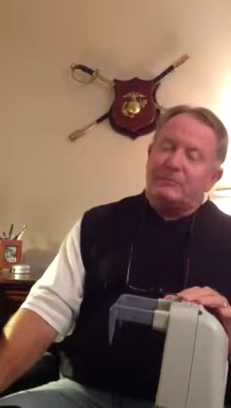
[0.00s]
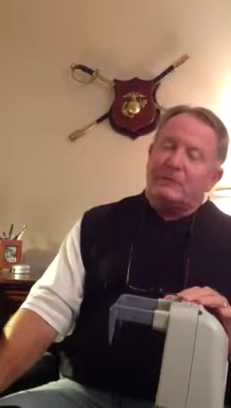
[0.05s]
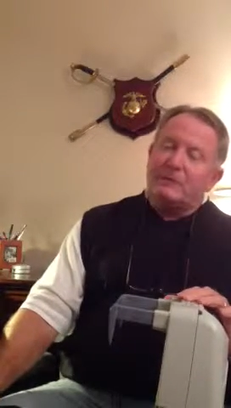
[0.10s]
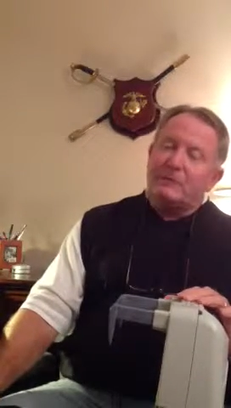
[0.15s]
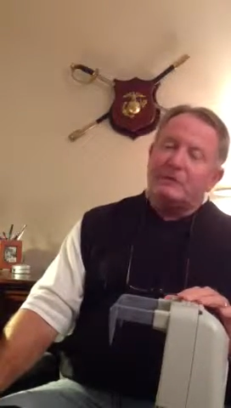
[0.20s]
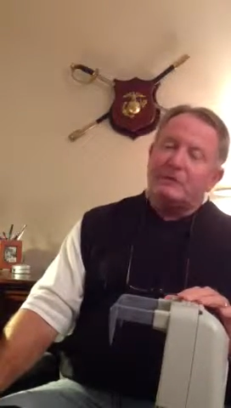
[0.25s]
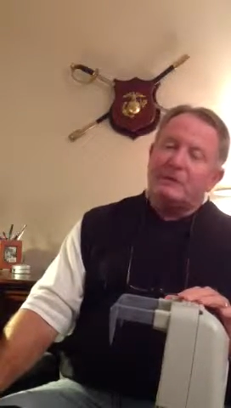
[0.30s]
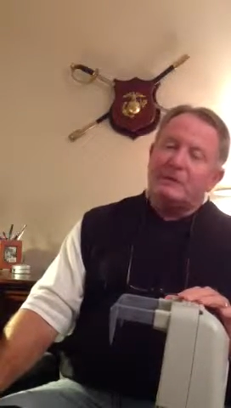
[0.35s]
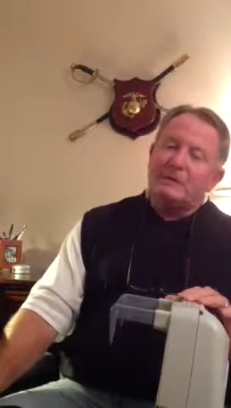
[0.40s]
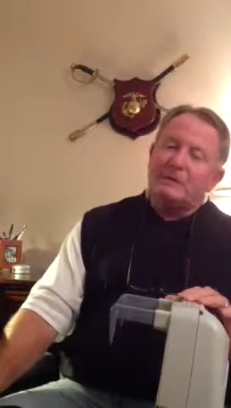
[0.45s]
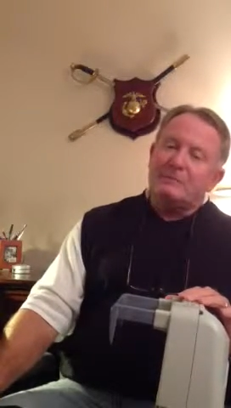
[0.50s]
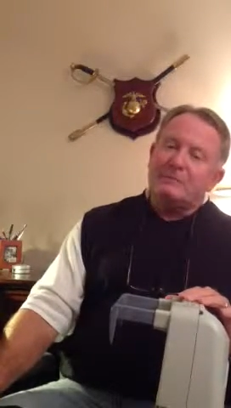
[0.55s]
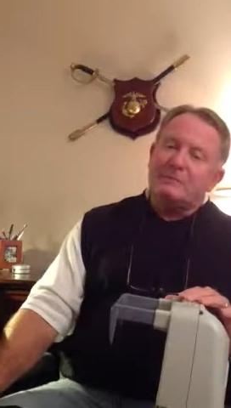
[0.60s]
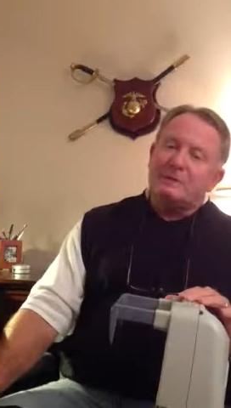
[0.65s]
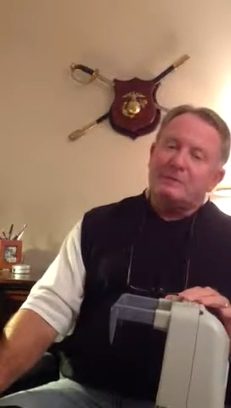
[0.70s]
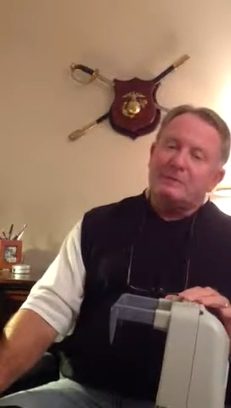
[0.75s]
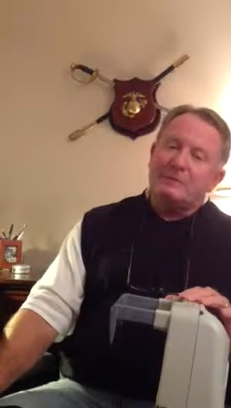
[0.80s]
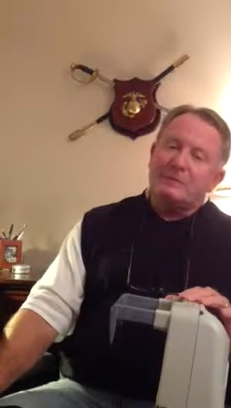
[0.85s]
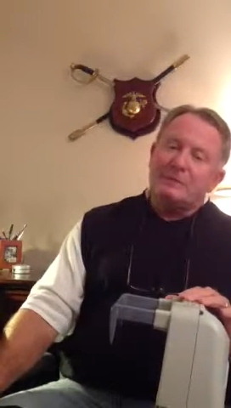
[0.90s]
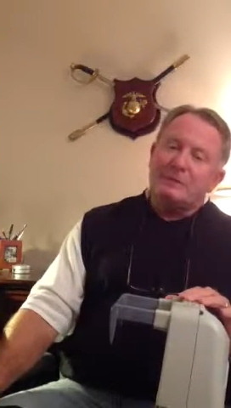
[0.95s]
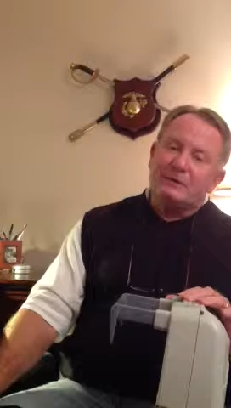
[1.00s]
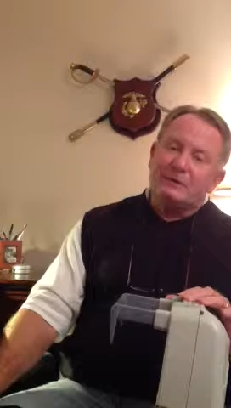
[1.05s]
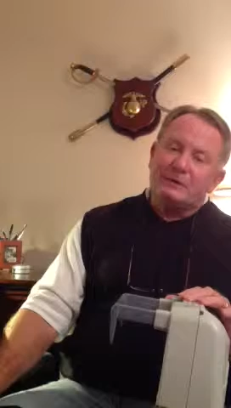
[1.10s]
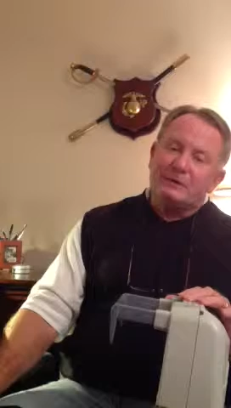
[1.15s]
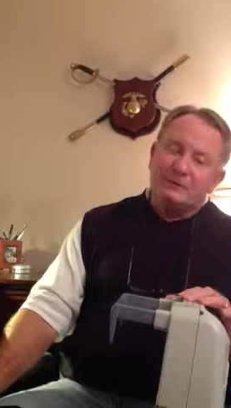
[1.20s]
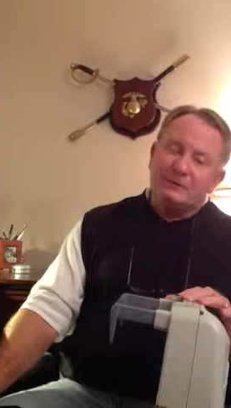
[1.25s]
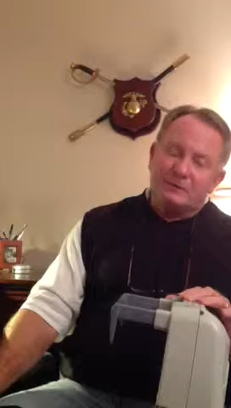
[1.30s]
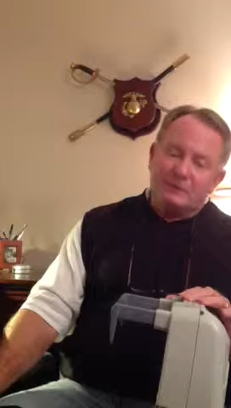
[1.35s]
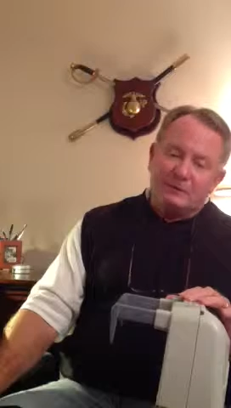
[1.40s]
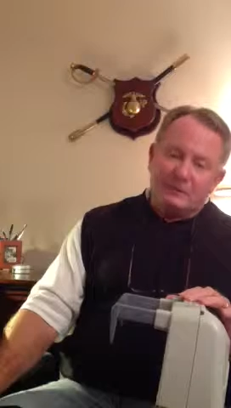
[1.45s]
They'll keep some of
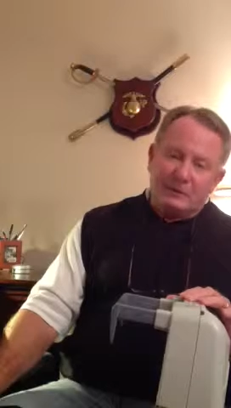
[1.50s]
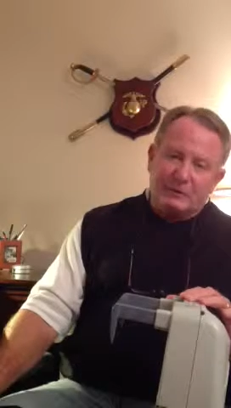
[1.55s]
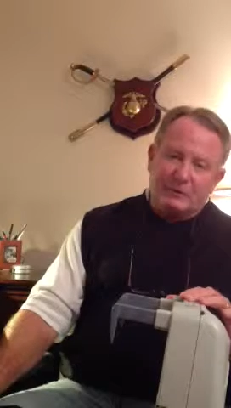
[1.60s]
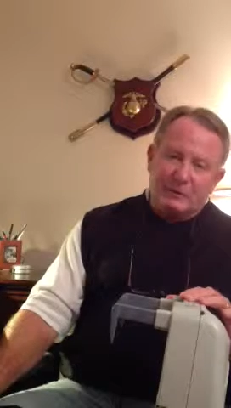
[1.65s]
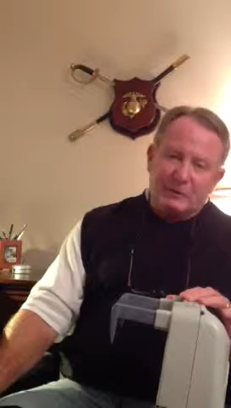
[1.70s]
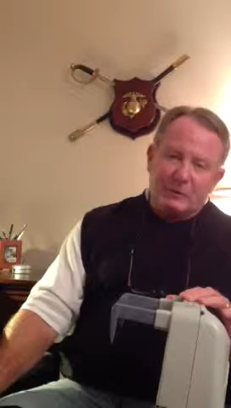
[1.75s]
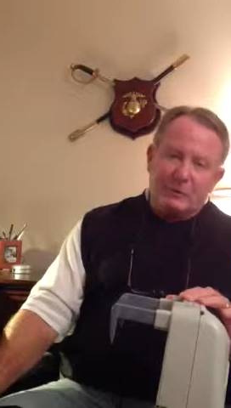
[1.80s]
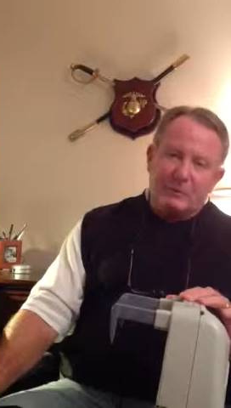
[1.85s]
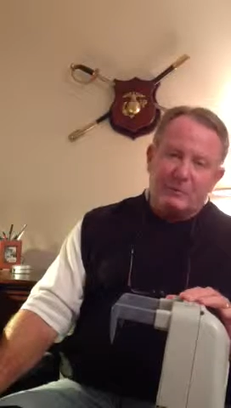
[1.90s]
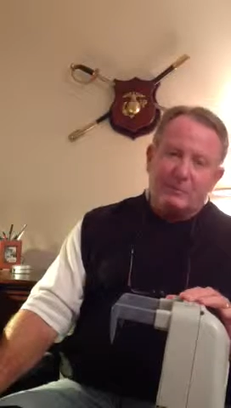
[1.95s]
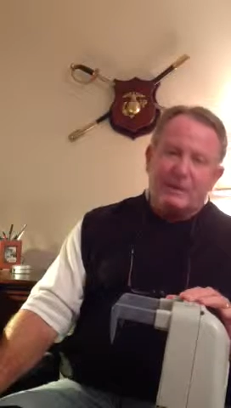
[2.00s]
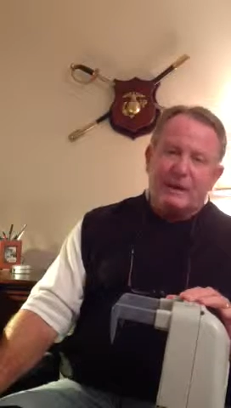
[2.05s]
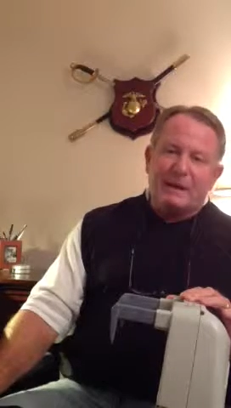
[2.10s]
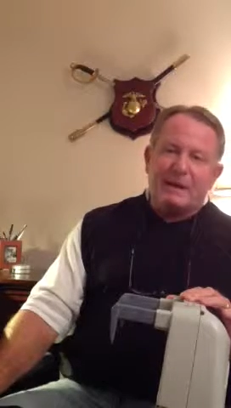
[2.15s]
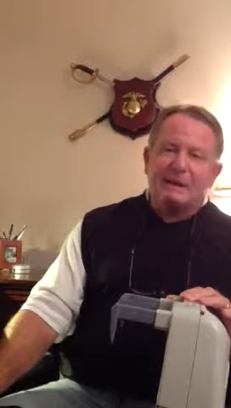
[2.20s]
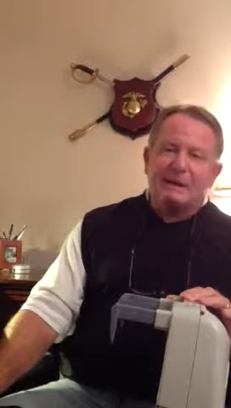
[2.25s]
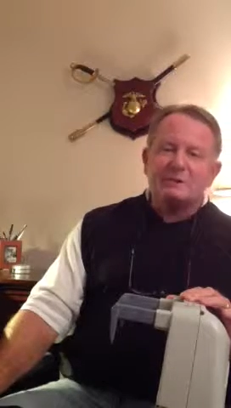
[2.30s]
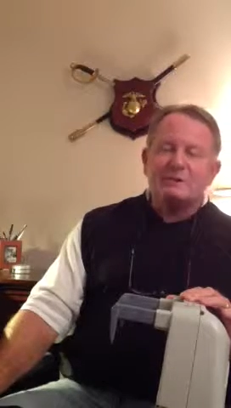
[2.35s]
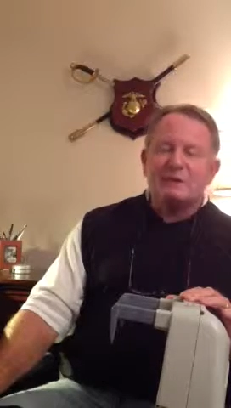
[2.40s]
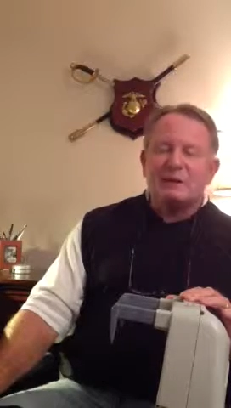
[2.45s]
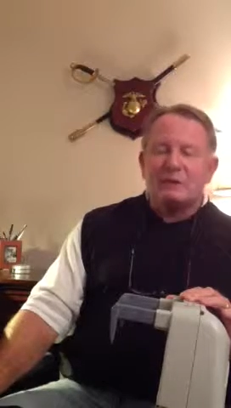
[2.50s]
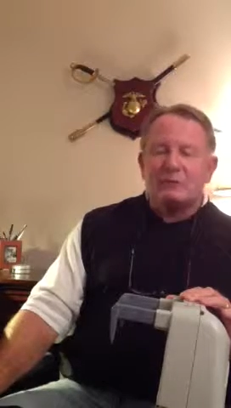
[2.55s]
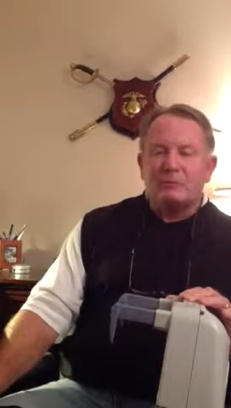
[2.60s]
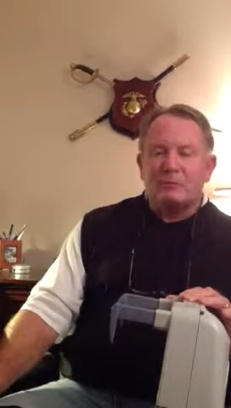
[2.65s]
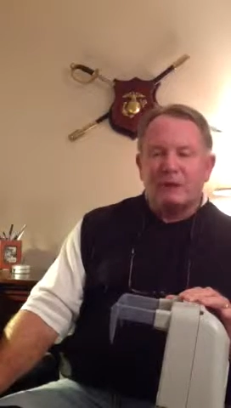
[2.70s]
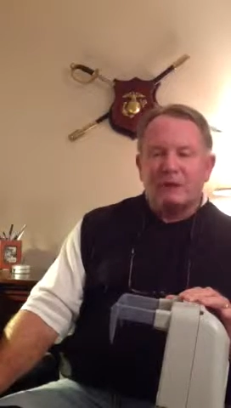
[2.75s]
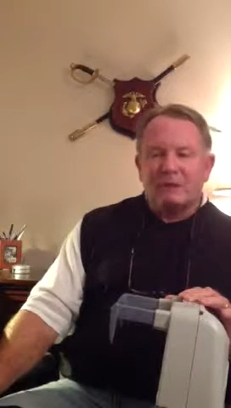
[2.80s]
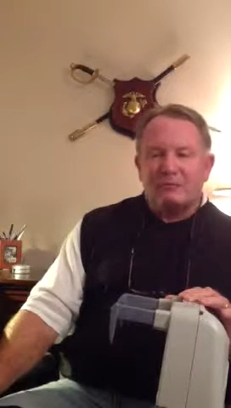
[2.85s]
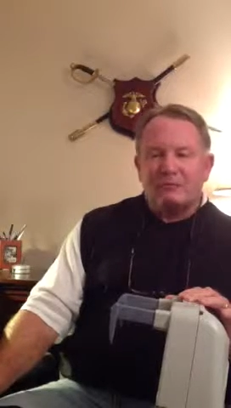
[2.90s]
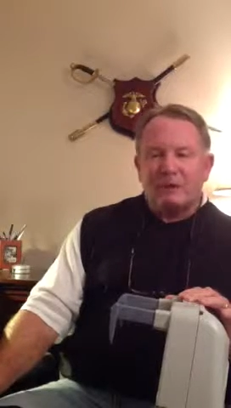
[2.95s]
their newer beds, get
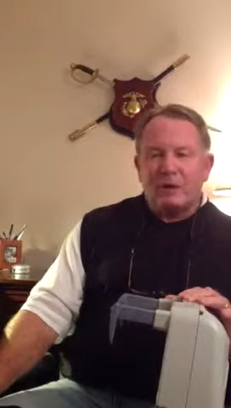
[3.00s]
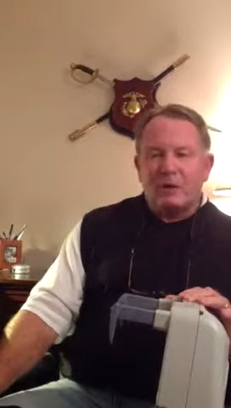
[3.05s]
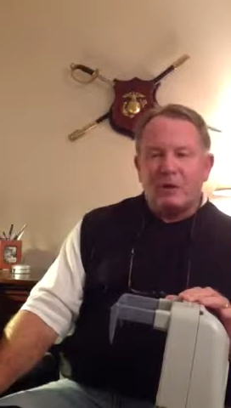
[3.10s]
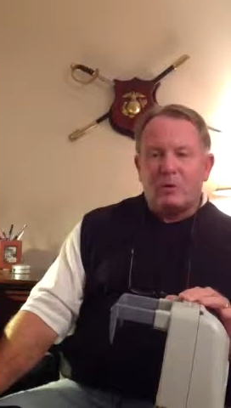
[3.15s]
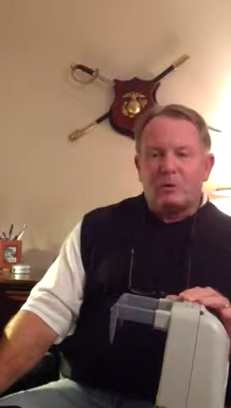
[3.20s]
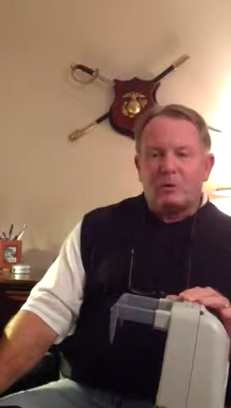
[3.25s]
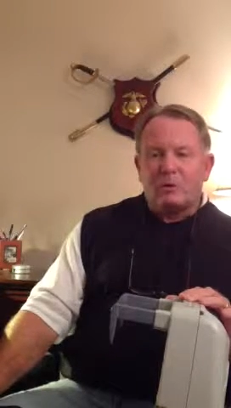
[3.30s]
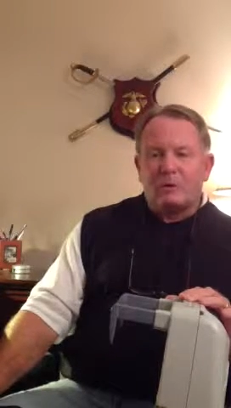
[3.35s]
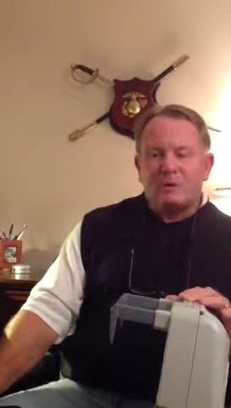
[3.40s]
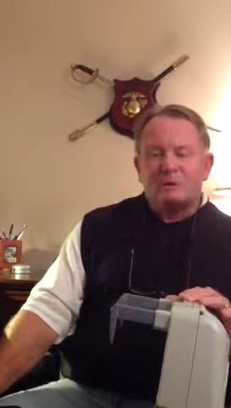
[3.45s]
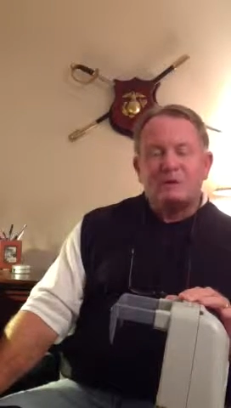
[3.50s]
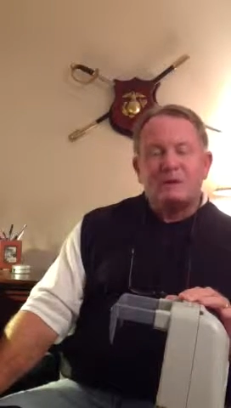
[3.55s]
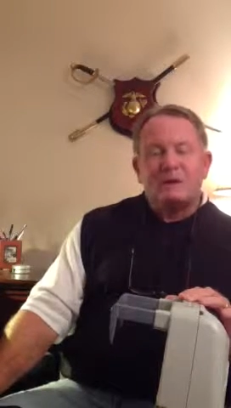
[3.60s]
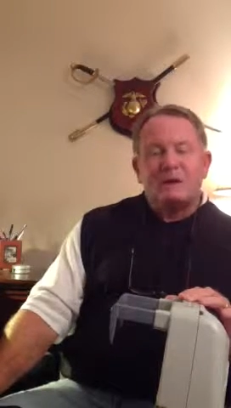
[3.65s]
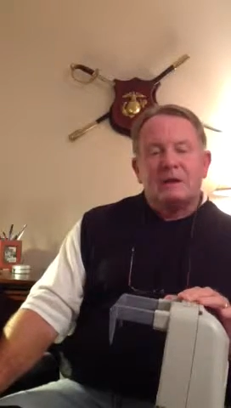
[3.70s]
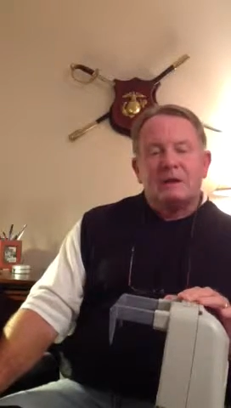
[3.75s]
rid of the oldest.